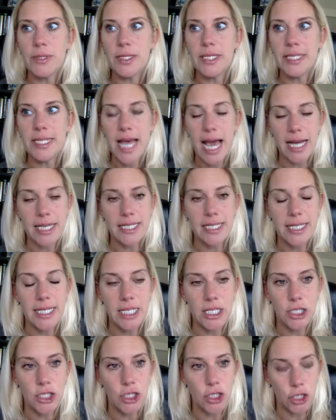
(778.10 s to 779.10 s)

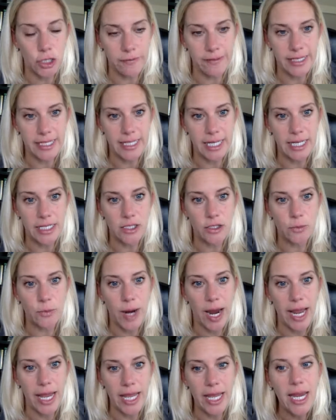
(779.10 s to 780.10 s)
texting services,
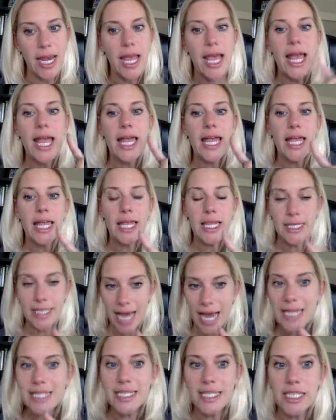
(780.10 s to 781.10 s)
right?
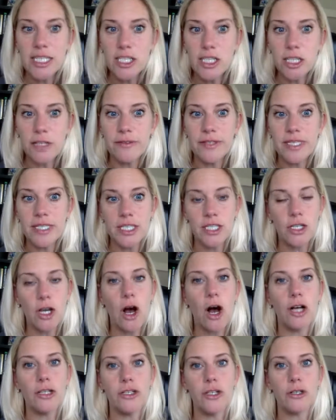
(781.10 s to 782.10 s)
Texting services
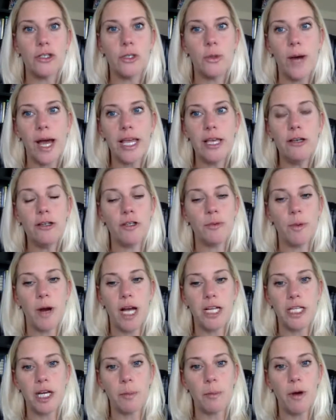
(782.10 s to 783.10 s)
also, so I use
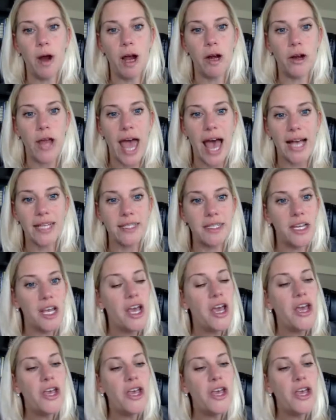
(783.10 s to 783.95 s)
Project Broadcast.